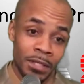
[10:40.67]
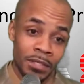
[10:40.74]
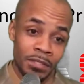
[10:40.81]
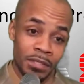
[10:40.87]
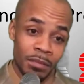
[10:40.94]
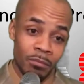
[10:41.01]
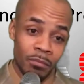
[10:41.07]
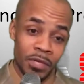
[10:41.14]

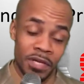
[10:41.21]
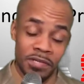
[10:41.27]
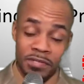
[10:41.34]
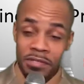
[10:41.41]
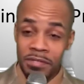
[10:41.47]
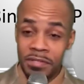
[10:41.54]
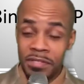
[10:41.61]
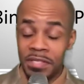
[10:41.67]
Some
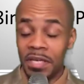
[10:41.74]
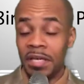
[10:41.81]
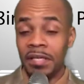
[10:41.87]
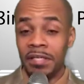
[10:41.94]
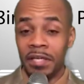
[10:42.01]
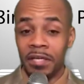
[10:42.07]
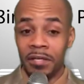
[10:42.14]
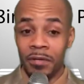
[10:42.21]
residents say
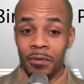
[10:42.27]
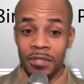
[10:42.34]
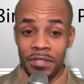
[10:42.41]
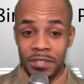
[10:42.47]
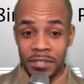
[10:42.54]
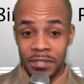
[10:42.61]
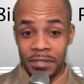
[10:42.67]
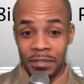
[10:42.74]
they
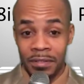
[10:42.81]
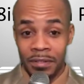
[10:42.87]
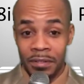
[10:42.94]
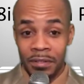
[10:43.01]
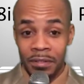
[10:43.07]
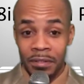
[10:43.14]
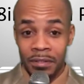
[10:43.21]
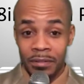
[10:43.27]
notice
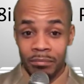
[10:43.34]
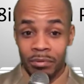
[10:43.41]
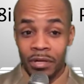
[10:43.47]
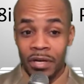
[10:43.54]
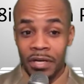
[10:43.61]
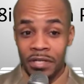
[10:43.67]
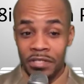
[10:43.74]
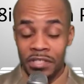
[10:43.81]

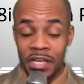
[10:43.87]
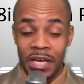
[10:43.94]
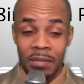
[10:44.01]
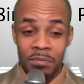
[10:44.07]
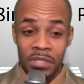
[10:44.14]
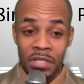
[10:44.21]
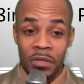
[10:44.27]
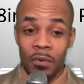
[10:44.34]
LeBron
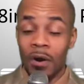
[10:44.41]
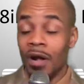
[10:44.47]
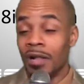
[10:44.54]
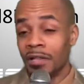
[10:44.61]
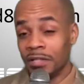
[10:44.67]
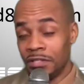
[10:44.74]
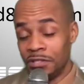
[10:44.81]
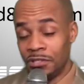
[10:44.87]
James
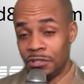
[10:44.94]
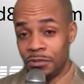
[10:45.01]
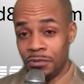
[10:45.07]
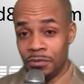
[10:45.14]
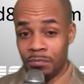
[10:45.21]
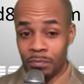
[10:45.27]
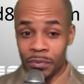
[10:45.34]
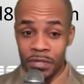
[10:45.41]
equality
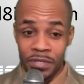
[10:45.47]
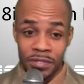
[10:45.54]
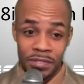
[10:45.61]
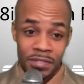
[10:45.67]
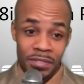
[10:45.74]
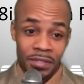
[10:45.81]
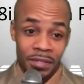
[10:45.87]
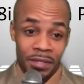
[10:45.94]
shoe
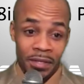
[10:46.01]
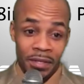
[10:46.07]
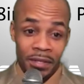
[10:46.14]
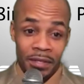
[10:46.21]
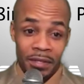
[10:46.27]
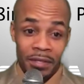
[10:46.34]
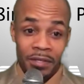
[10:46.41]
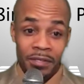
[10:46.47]
prints
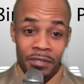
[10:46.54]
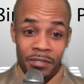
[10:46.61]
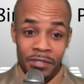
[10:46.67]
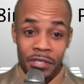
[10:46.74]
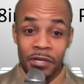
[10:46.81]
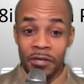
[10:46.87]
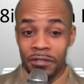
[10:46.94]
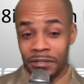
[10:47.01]
in the
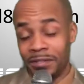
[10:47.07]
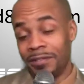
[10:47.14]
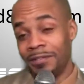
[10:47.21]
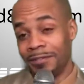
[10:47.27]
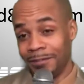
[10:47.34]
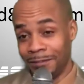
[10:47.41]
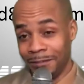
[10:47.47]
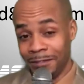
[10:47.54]
dirt. They
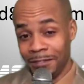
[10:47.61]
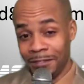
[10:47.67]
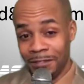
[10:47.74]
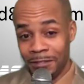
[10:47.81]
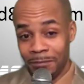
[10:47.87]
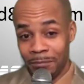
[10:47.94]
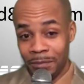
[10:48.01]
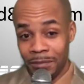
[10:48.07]

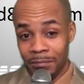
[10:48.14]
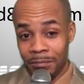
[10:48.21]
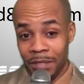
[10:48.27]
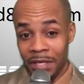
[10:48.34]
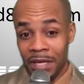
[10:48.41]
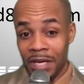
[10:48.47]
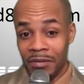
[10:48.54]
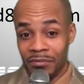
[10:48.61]

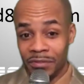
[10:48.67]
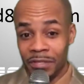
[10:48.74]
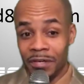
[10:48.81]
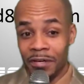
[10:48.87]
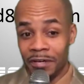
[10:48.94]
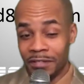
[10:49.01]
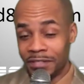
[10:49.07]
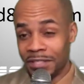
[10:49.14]
have a
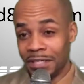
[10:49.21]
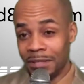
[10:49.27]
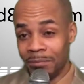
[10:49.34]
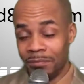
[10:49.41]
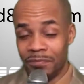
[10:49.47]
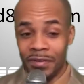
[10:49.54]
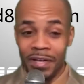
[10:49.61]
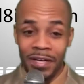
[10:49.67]
hard time
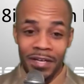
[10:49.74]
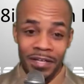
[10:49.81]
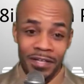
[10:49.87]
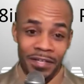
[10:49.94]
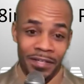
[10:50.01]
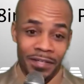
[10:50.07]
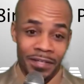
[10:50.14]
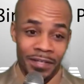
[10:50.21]

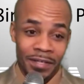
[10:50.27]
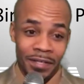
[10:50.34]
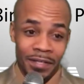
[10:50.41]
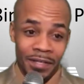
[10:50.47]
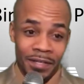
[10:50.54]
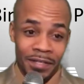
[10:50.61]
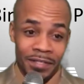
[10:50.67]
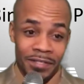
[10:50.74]
finding
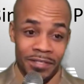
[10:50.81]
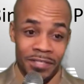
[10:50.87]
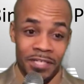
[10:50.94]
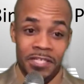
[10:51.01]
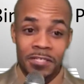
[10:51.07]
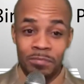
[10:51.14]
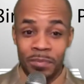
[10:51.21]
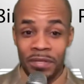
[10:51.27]
a
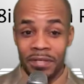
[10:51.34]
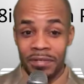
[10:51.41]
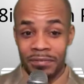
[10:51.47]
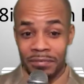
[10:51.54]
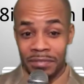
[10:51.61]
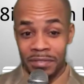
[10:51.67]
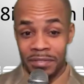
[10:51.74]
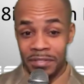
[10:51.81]
suspect
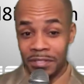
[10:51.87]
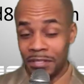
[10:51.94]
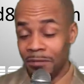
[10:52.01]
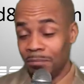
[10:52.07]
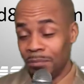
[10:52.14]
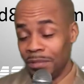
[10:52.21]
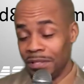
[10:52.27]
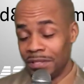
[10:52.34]
since the
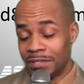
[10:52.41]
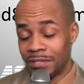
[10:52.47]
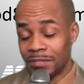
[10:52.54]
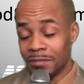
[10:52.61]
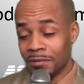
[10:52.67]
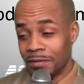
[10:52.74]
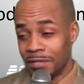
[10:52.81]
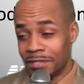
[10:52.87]
NBA
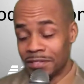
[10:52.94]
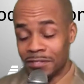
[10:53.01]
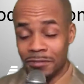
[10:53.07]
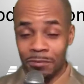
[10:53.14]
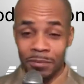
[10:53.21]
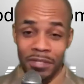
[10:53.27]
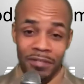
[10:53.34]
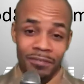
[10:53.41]
star has
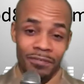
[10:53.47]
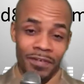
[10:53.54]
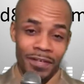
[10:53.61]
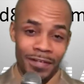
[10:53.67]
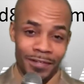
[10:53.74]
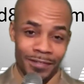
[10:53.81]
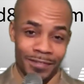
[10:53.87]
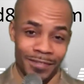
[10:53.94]
so many
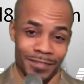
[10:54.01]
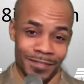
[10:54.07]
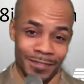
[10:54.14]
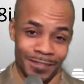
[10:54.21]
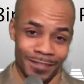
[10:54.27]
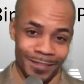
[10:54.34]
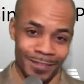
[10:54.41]
fans.